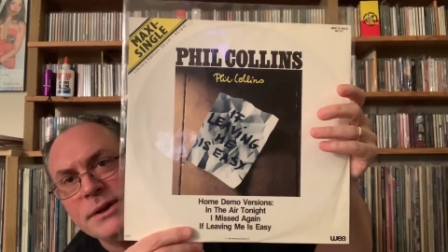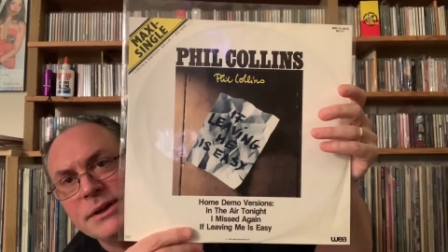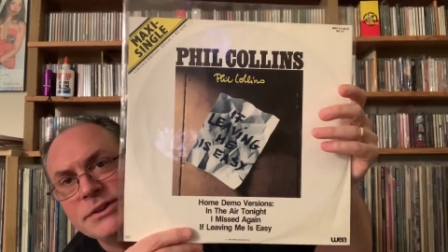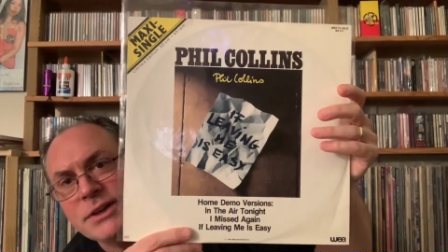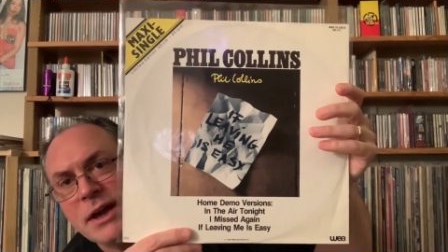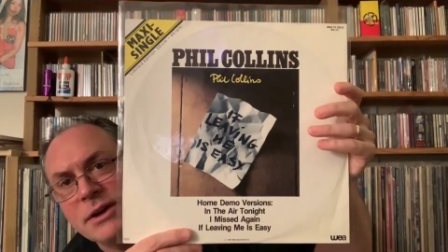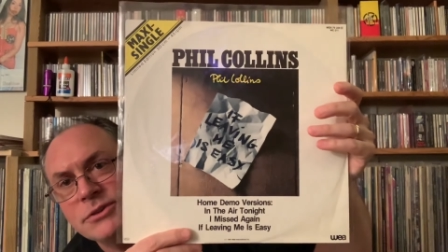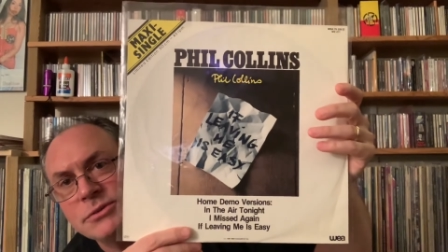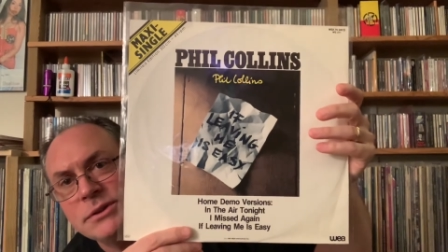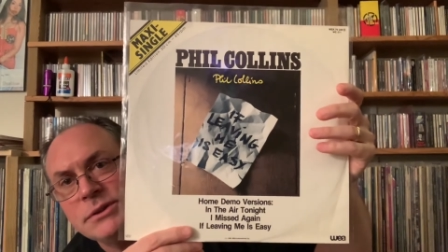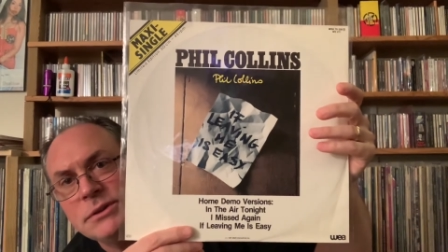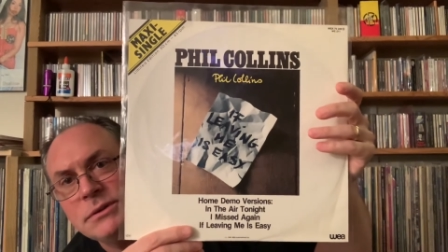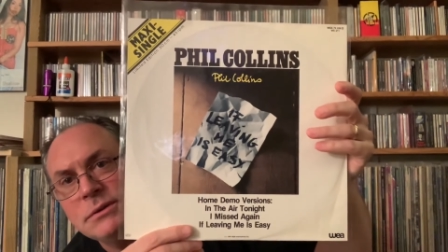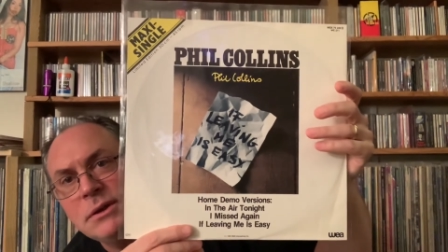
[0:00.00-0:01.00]
is actually.
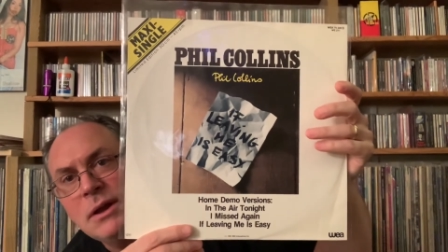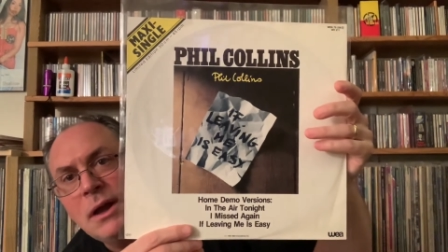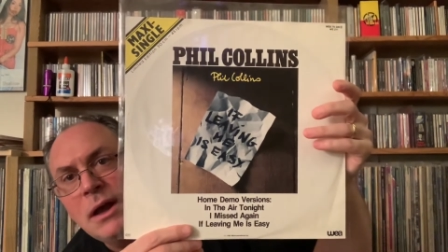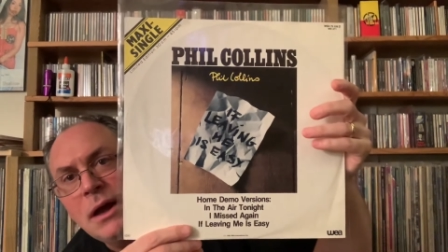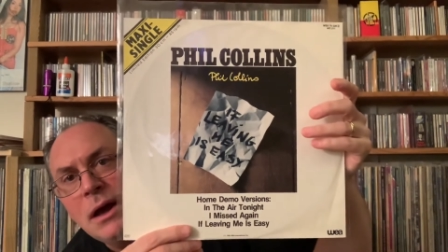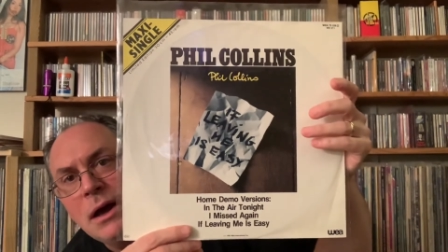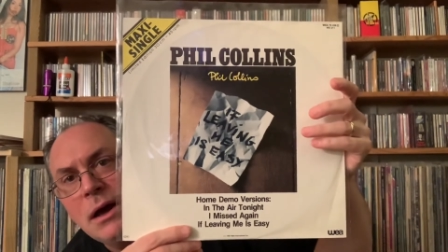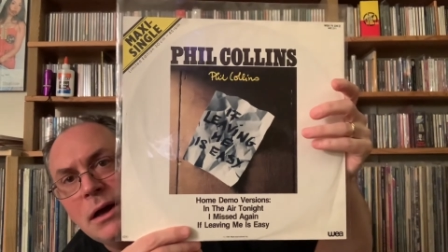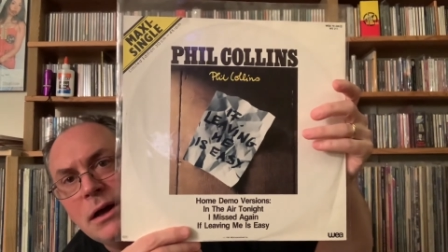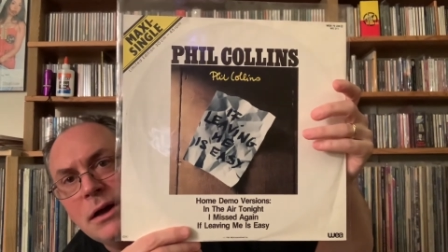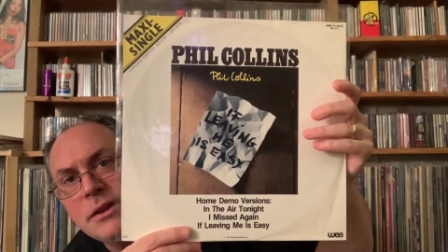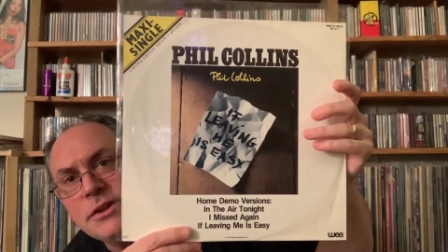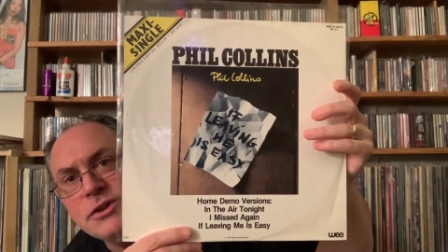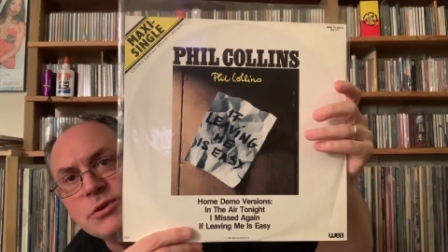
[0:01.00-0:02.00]

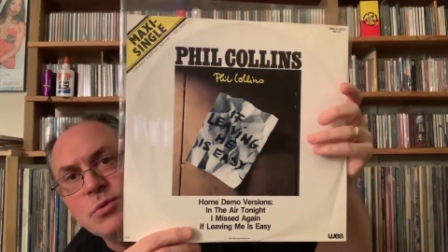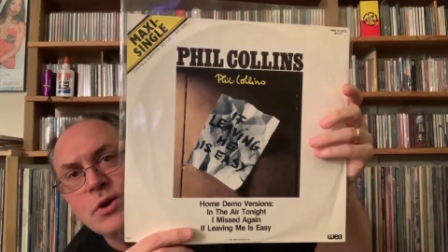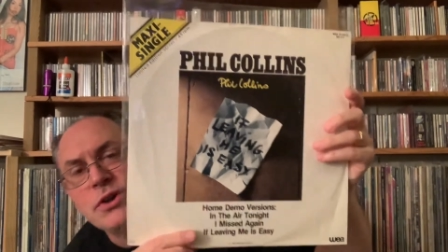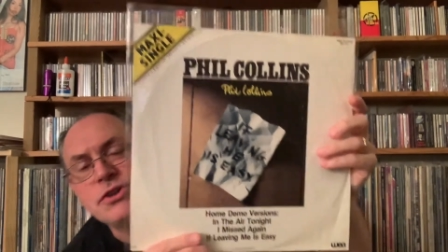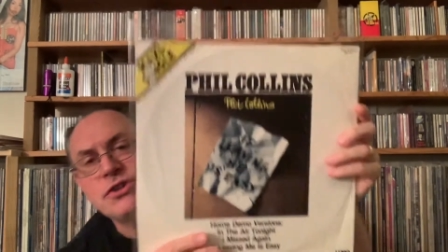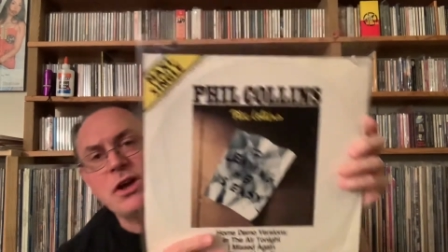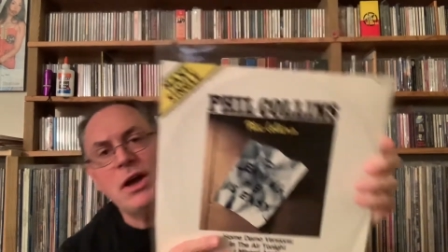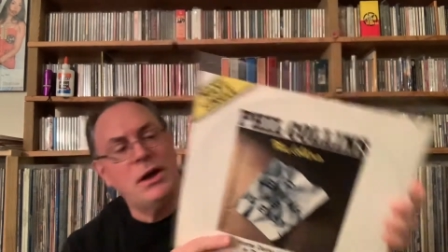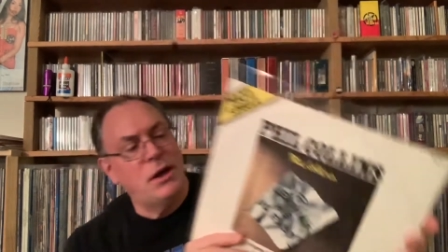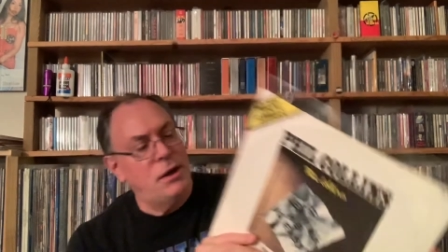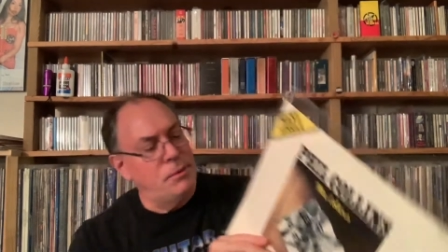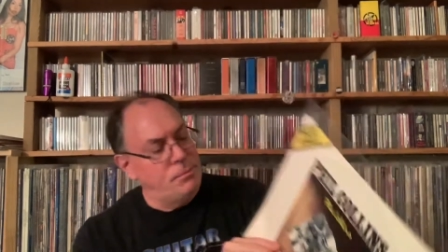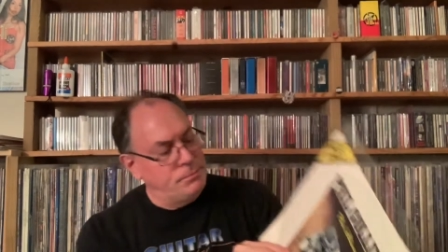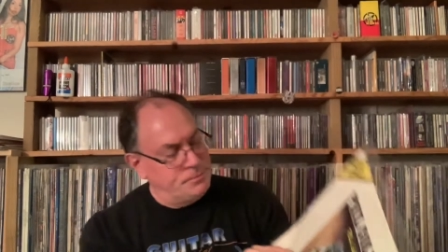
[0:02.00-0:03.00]
This was
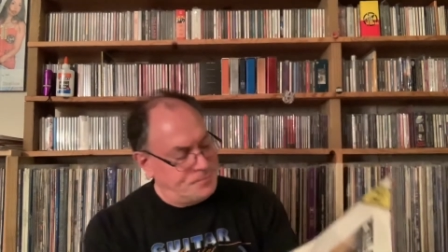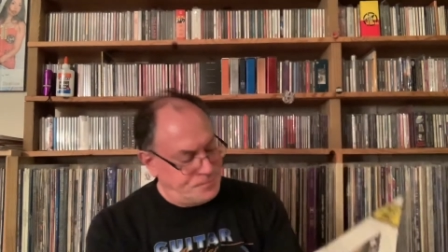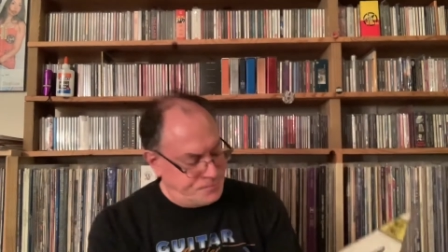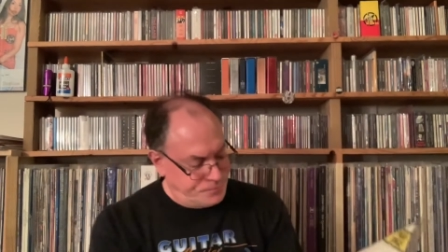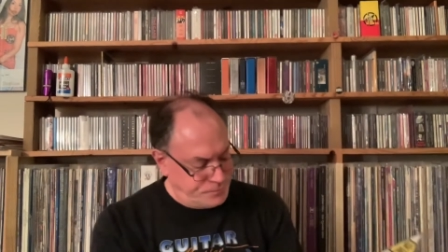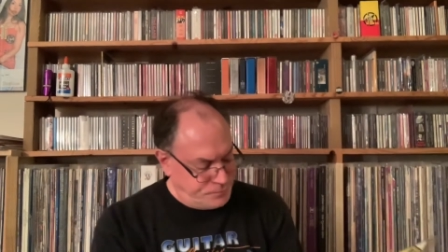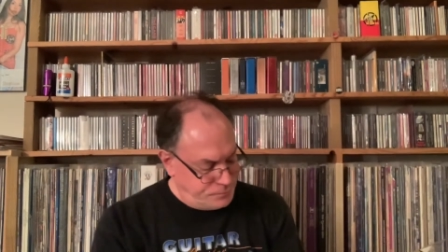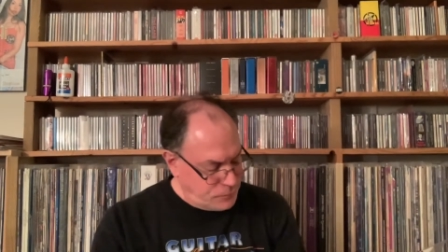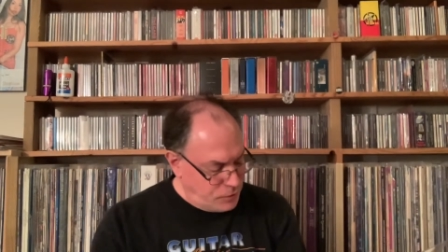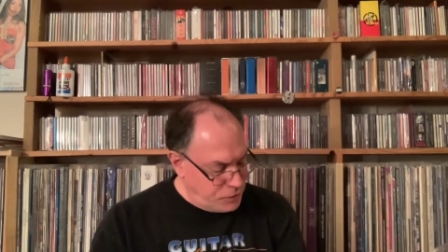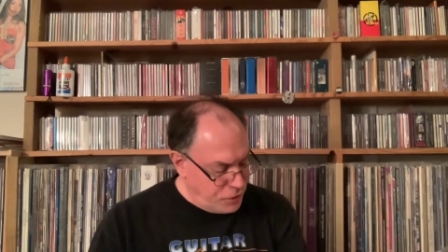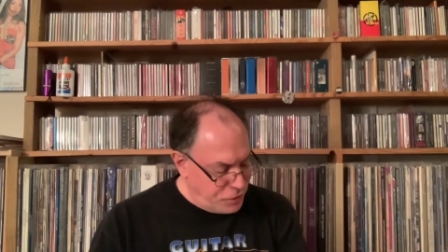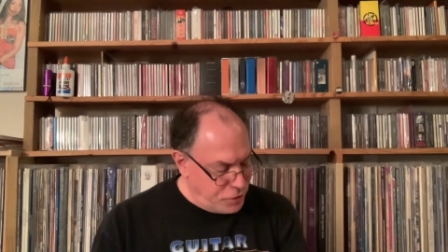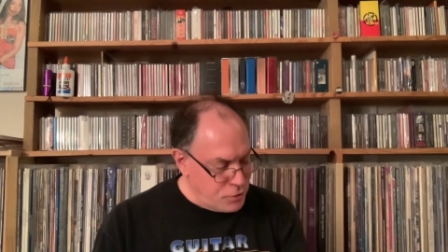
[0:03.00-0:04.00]

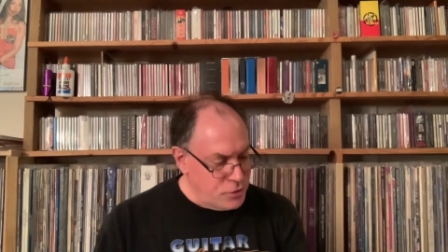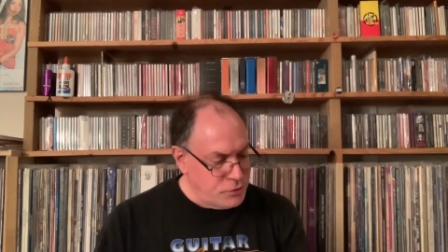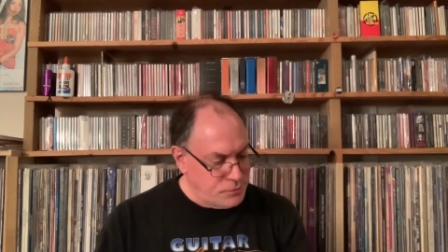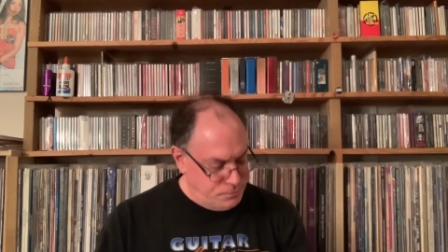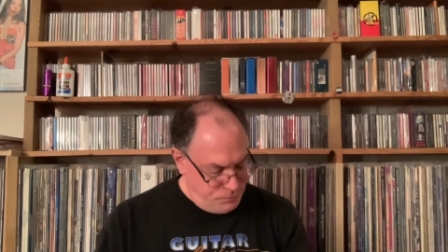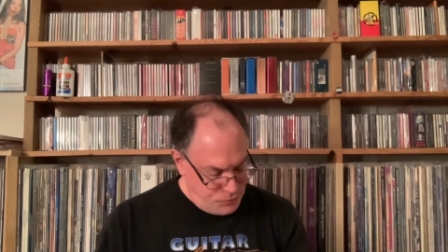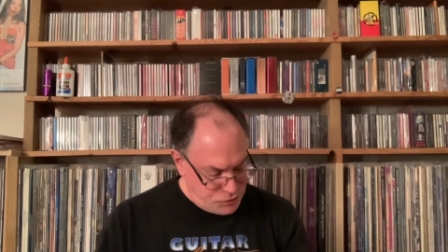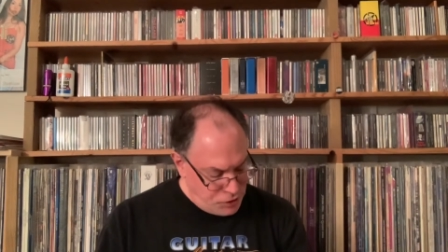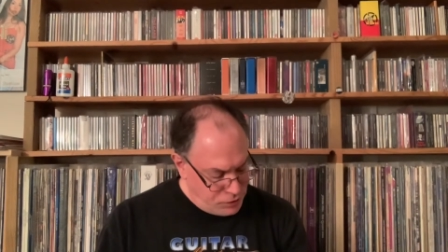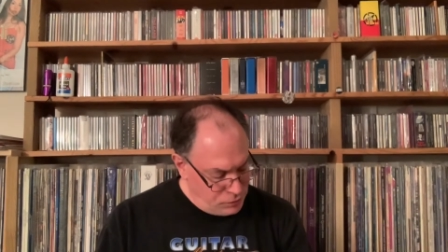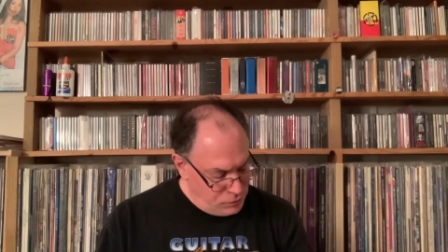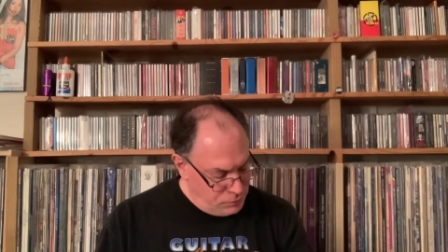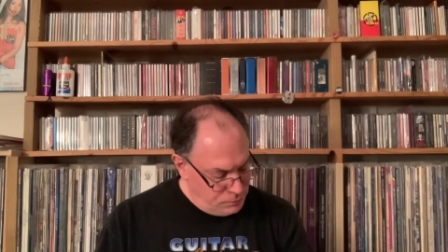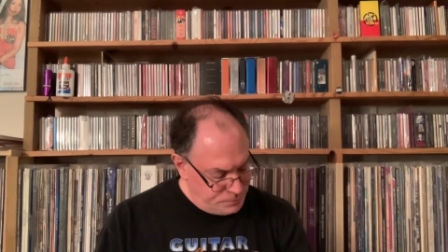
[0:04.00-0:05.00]
the third
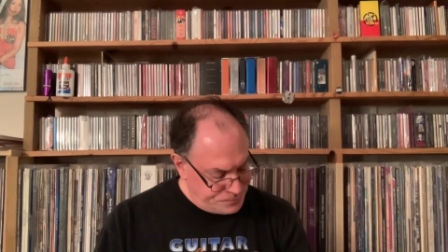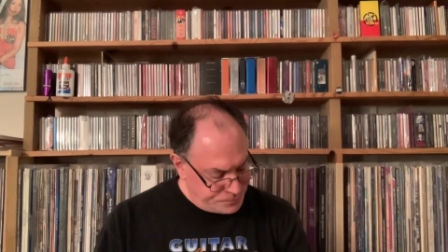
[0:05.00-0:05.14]
single,